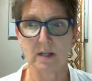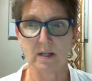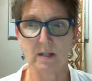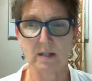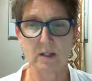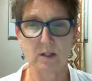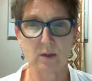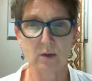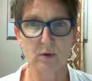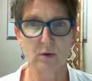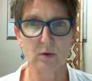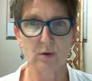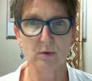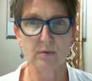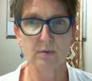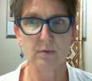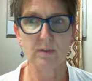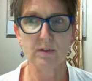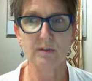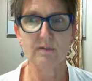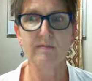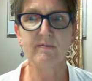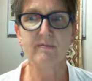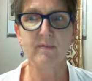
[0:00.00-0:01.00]
So
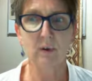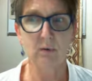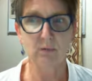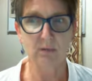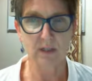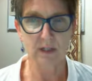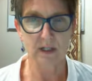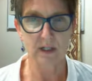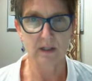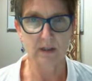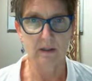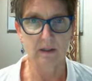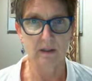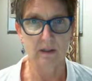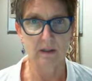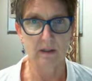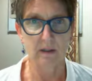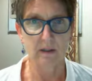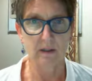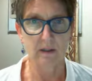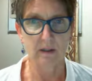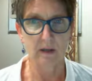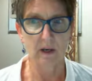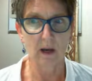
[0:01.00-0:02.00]
the fault
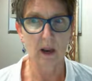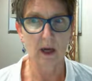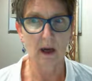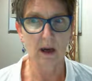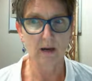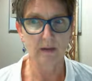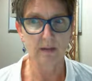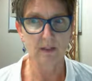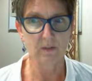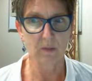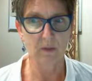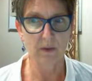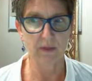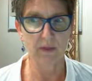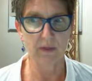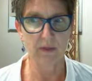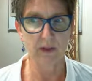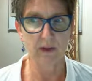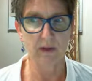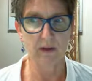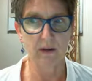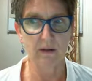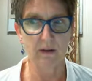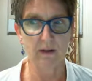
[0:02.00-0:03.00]
lies
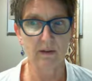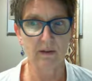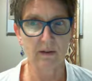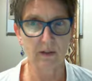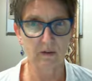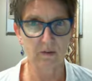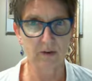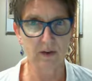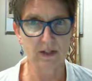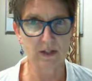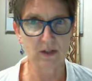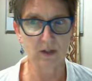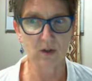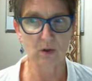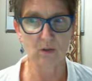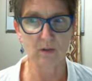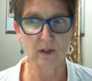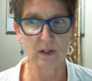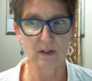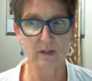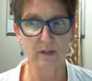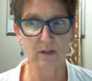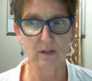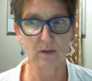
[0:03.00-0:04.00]
within the
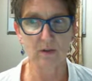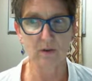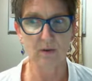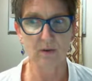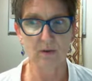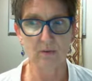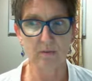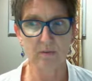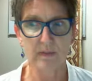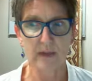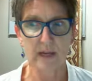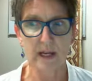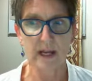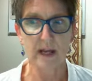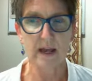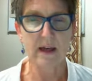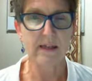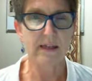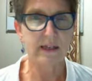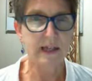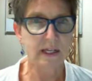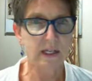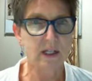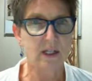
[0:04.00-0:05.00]
rescuer. So
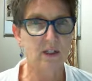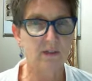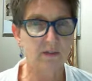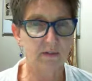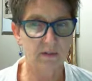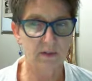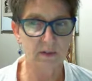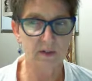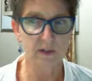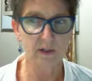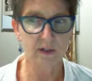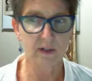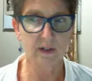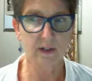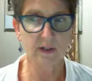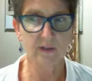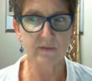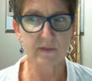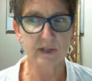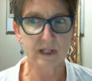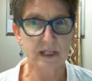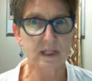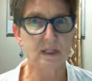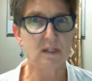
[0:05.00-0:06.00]
the
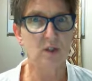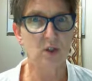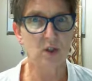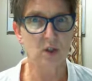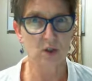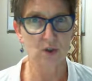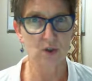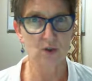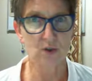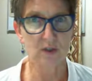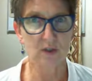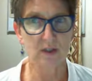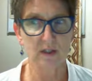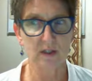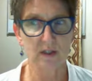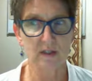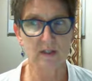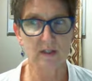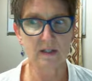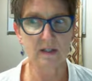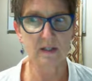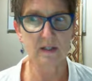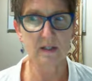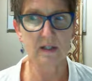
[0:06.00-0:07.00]

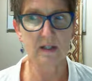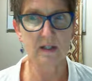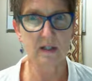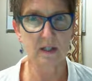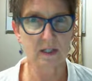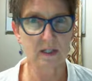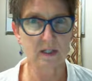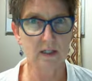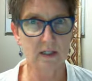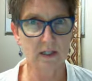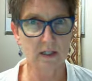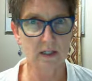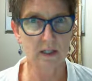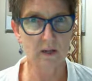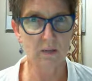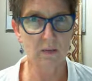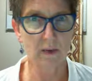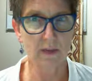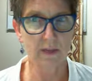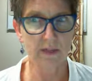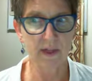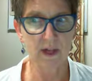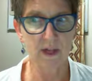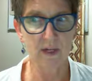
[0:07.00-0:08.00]
institutions that are dealing
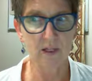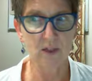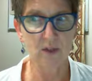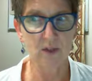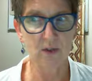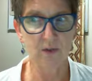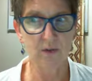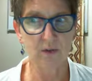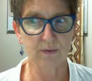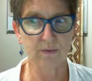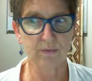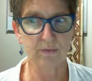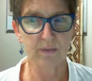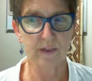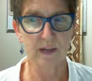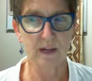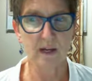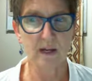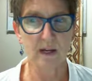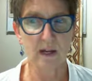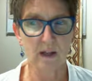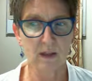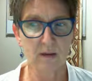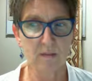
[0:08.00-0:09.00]
with that issue
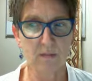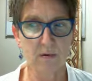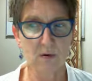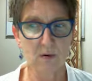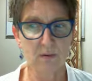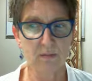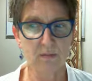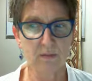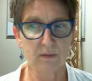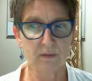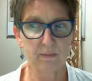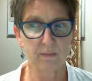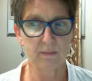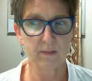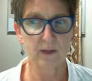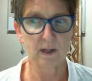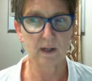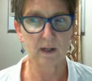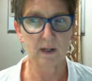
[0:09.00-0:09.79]
are the problem.